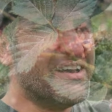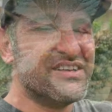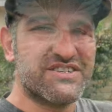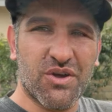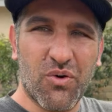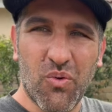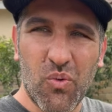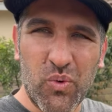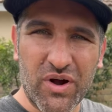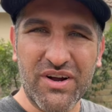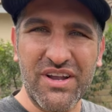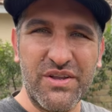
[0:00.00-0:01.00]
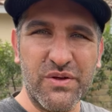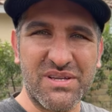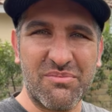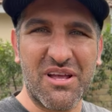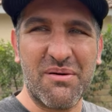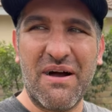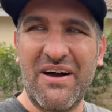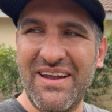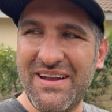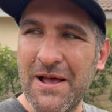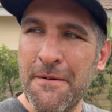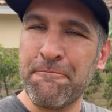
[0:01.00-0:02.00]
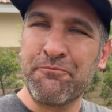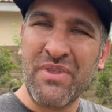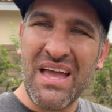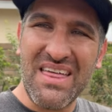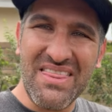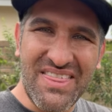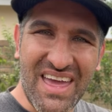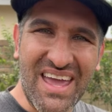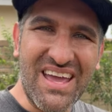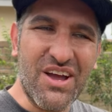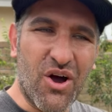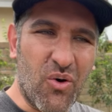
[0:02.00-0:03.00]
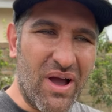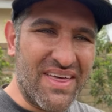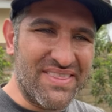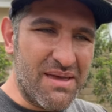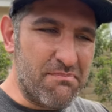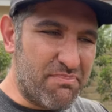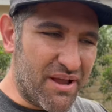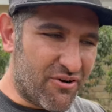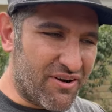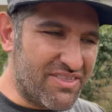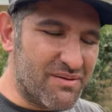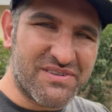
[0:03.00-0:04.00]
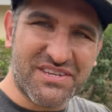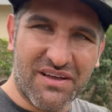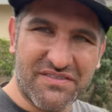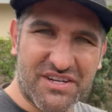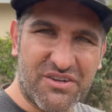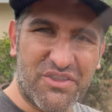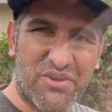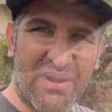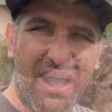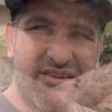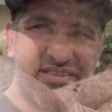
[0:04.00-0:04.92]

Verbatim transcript: So we're going to do something about it they go and they bury themselves under the ground